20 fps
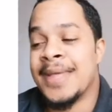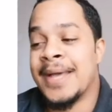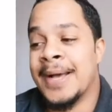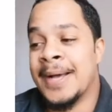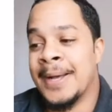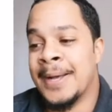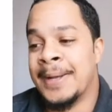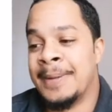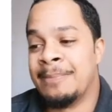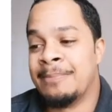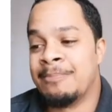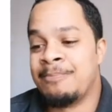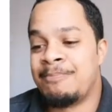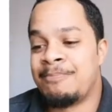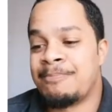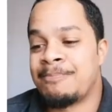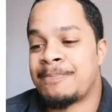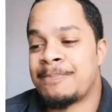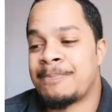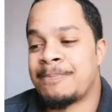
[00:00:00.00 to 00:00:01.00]
Um,
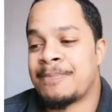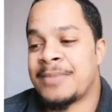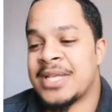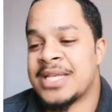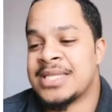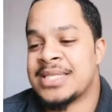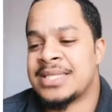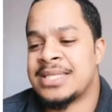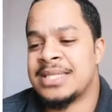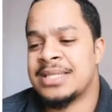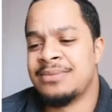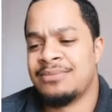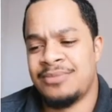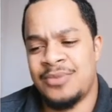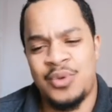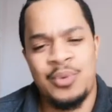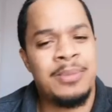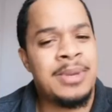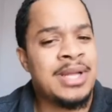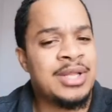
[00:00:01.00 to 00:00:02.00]

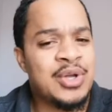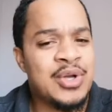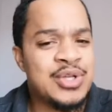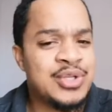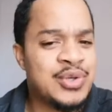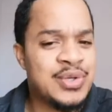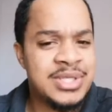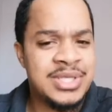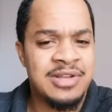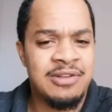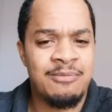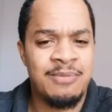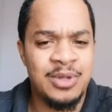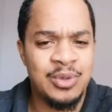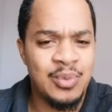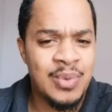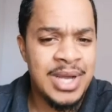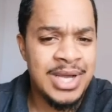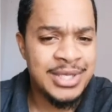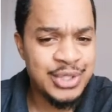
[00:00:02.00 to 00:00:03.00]
you might ask yourself, but
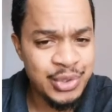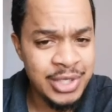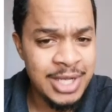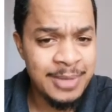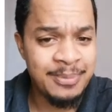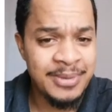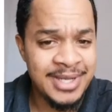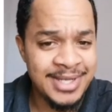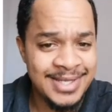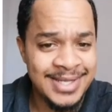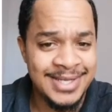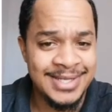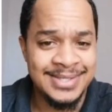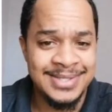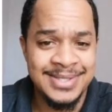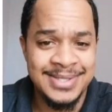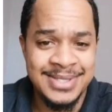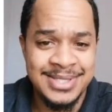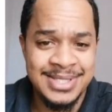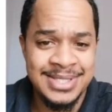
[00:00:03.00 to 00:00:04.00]
why should I pay
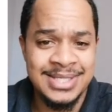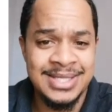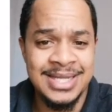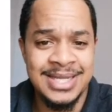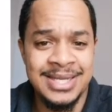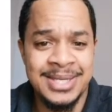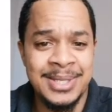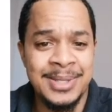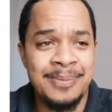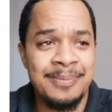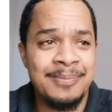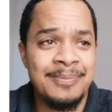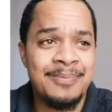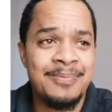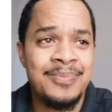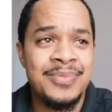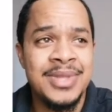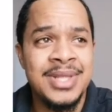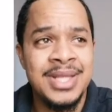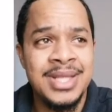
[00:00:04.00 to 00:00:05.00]
taxes?
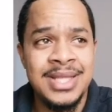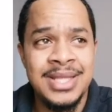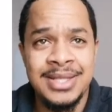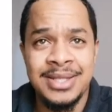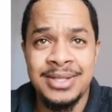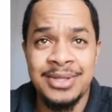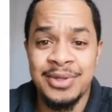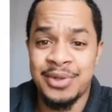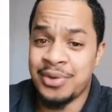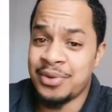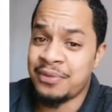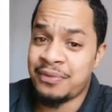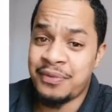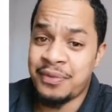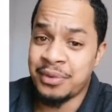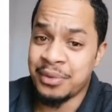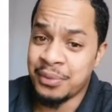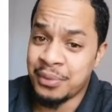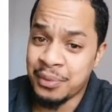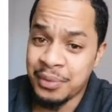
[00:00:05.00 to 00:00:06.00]
Don't know if
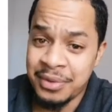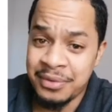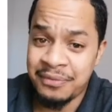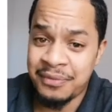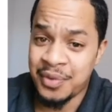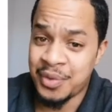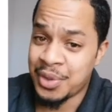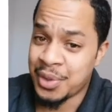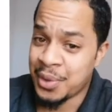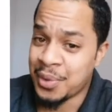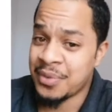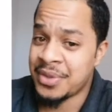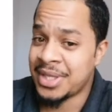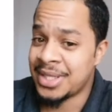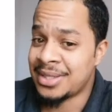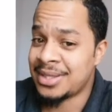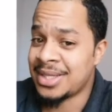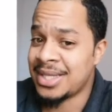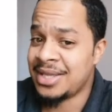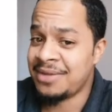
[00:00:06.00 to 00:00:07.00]
you know
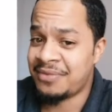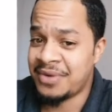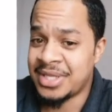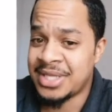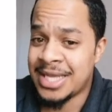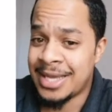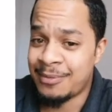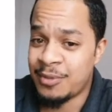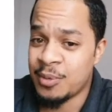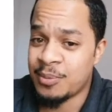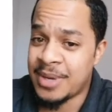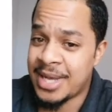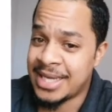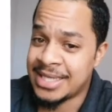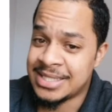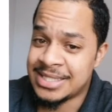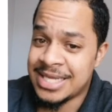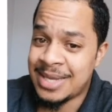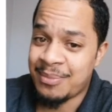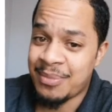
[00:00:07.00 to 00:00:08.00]
that every time you
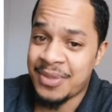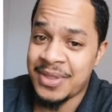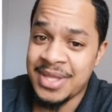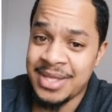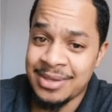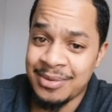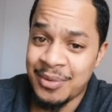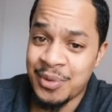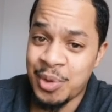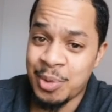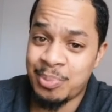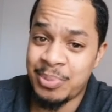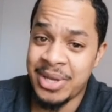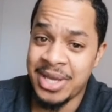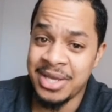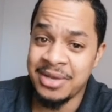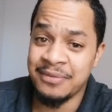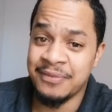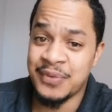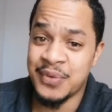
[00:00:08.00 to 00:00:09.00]
buy something or you're
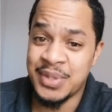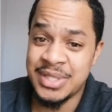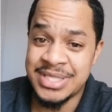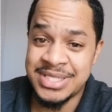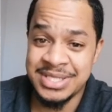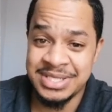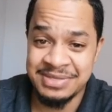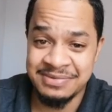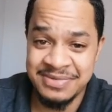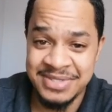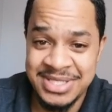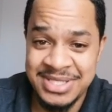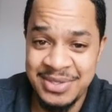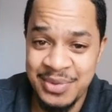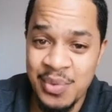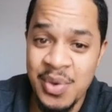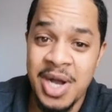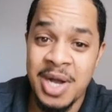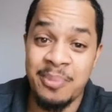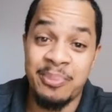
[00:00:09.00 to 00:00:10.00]
paying for a service,
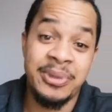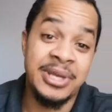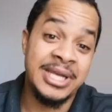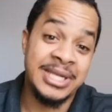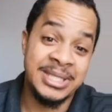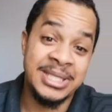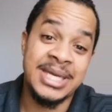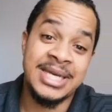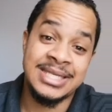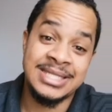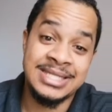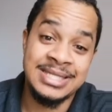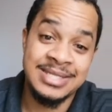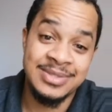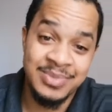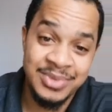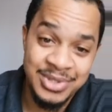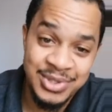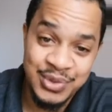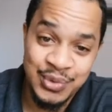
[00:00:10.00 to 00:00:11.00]
you are paying
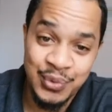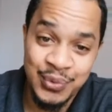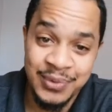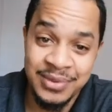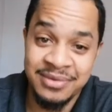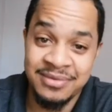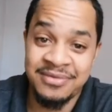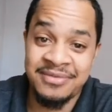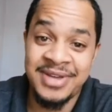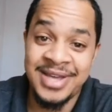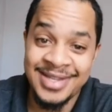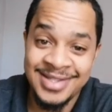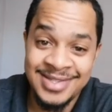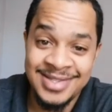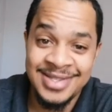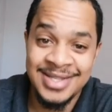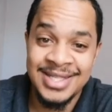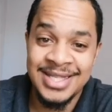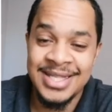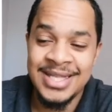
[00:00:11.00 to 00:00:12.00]
taxes, which is called
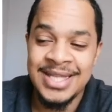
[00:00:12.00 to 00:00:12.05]
VAT.